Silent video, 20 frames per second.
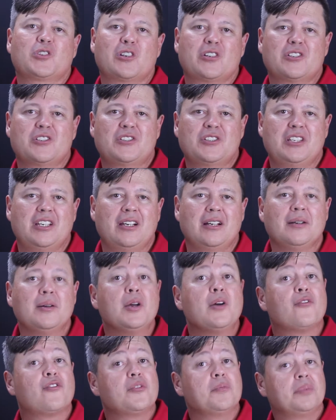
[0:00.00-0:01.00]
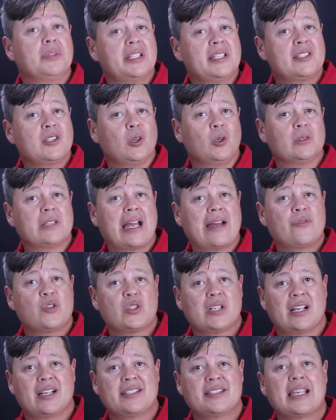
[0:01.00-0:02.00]
Garcia from Please Hold
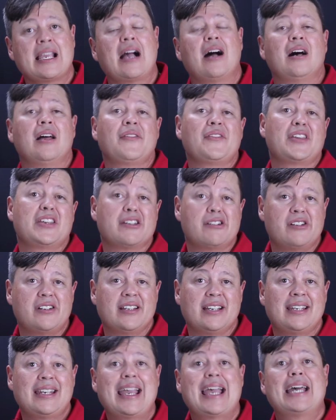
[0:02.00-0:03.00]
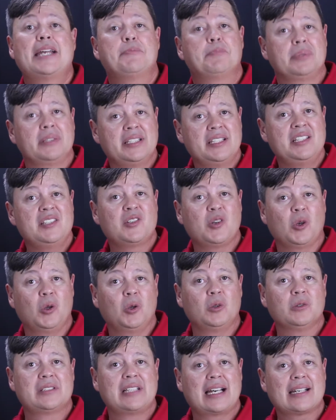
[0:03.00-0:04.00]
Advertising on the internet at
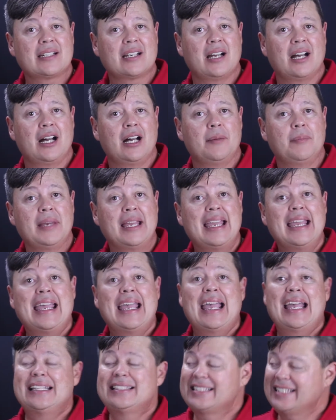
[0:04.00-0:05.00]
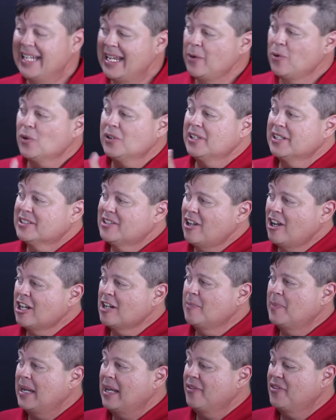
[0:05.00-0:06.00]
pleasehold.com. And today we're going to
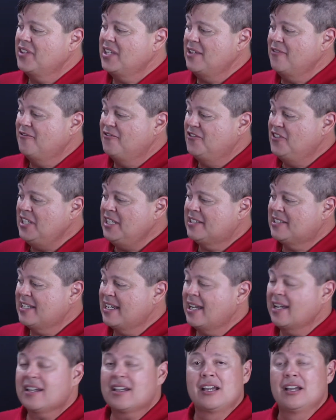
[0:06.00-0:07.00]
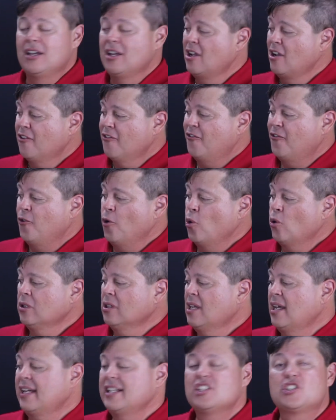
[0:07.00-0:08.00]
talk about the VTech four
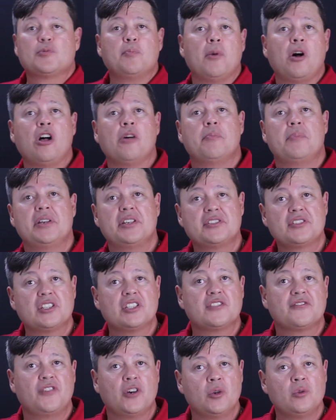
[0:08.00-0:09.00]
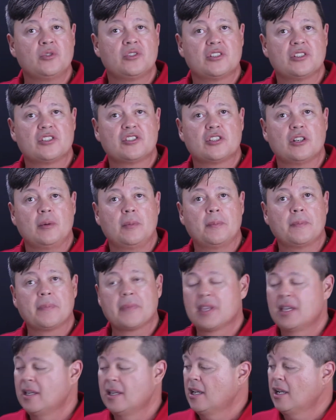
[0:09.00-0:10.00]
line small business phone system,
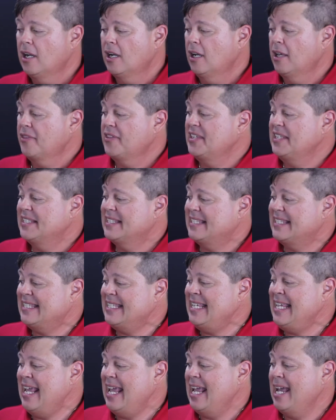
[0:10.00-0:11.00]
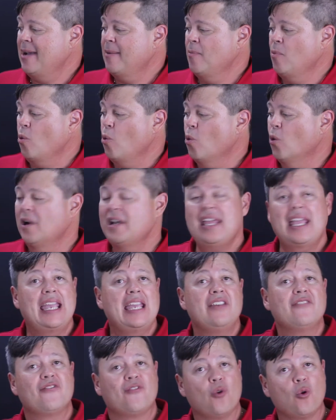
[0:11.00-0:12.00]
uh, the
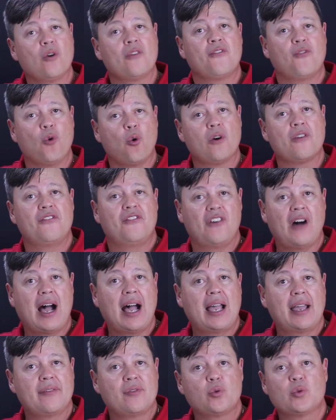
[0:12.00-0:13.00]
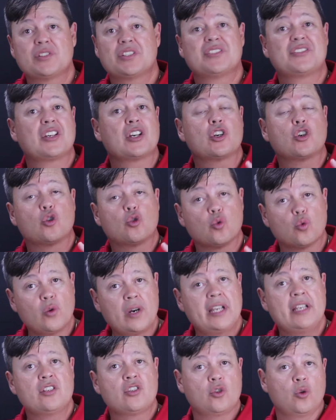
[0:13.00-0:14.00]
CM18445, which is a
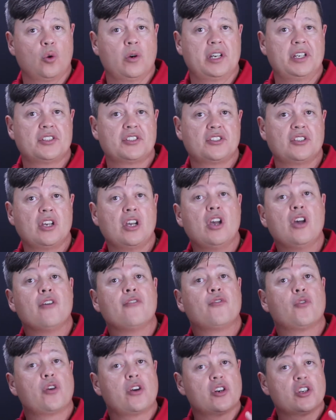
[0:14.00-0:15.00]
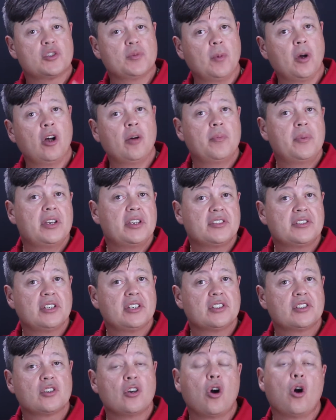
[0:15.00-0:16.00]
great choice for your small
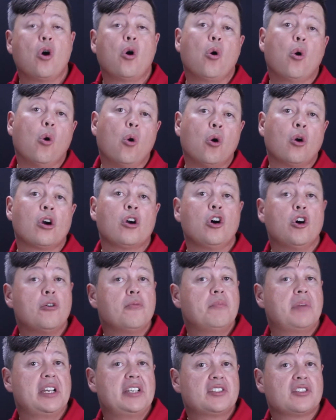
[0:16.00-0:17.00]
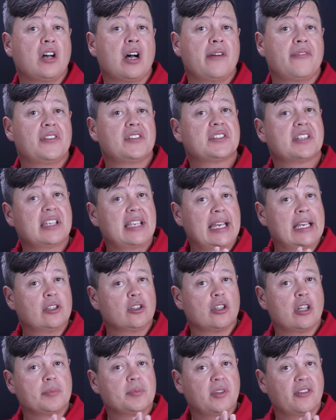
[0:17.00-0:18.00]
business or home-based office. It can
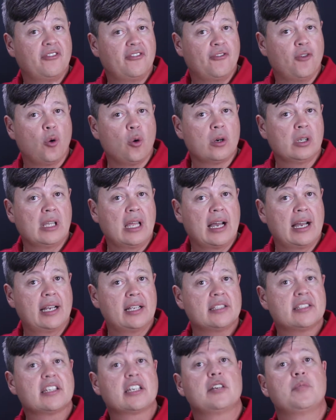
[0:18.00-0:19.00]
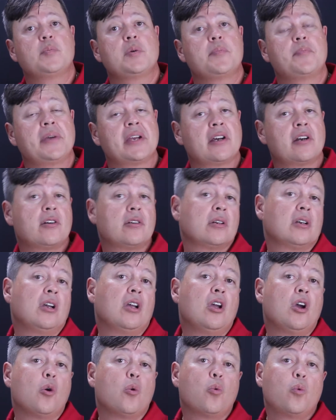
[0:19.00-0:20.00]
handle up to four lines and can be paired
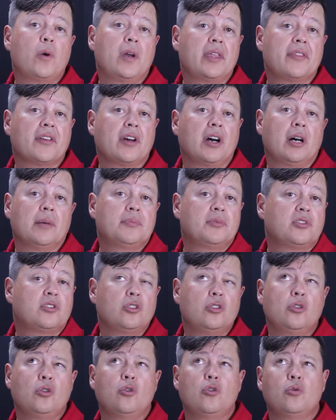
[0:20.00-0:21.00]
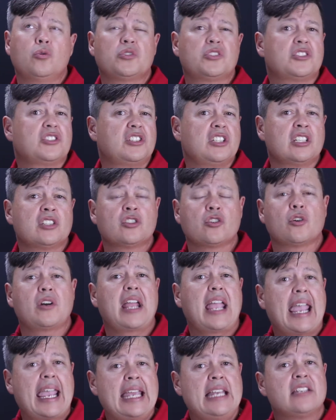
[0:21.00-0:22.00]
with up to six
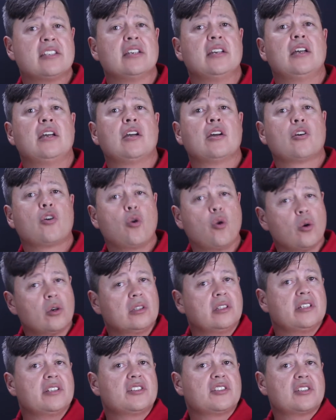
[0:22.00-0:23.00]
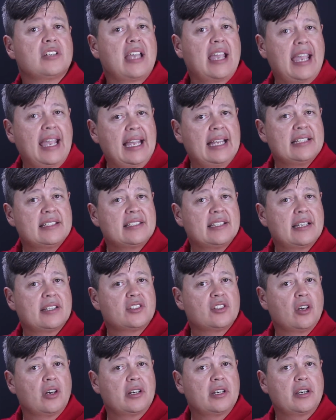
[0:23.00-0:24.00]
or eight cordless
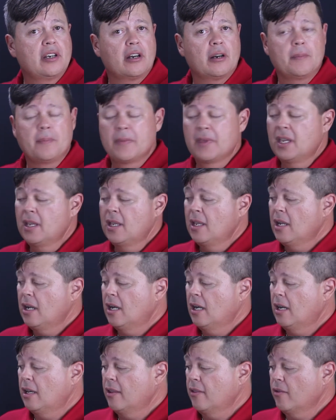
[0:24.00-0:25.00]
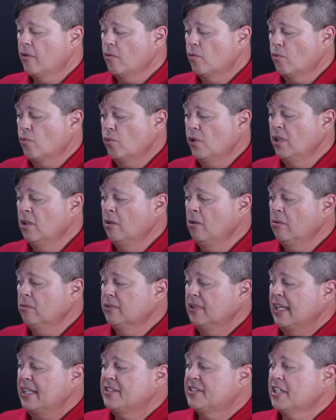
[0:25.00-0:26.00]
handsets on here. Uh, the
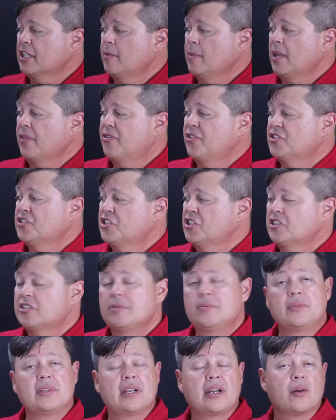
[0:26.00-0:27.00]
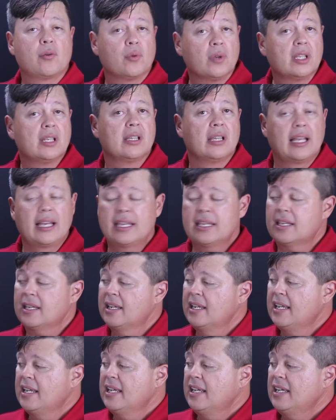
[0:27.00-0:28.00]
real nice thing about this system that I really
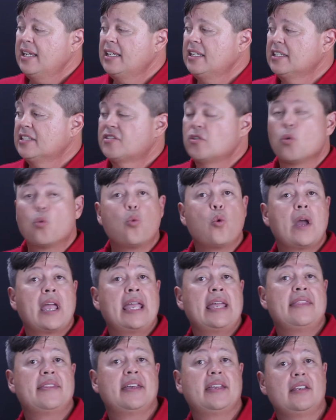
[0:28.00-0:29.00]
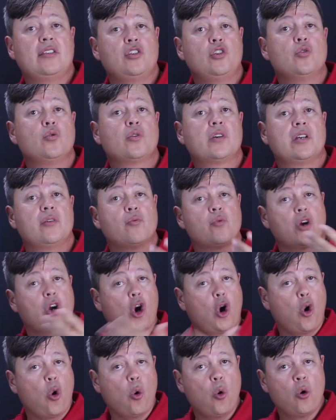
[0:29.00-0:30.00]
like is the way that you can
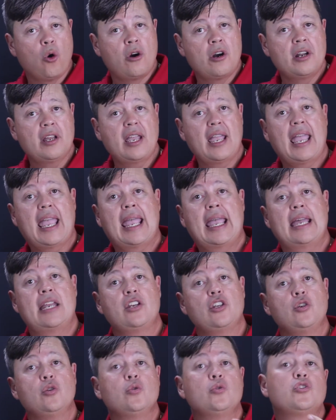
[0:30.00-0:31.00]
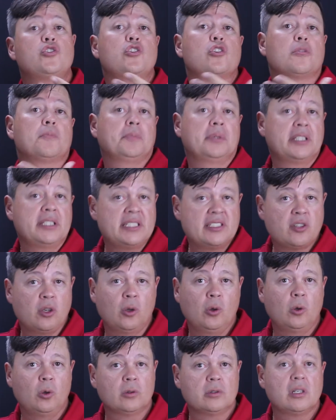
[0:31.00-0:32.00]
record and use your please
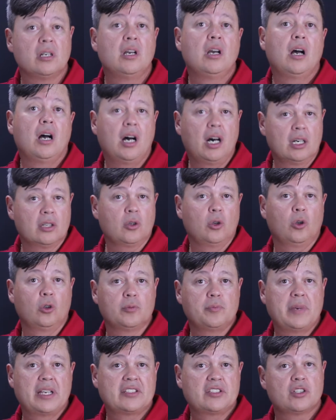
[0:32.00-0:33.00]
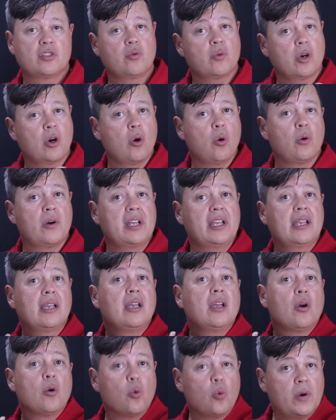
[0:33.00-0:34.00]
hold on hold message
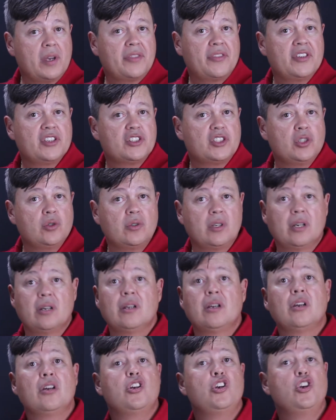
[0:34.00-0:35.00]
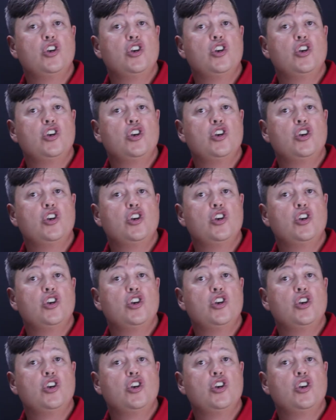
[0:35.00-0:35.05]
recording with this unit.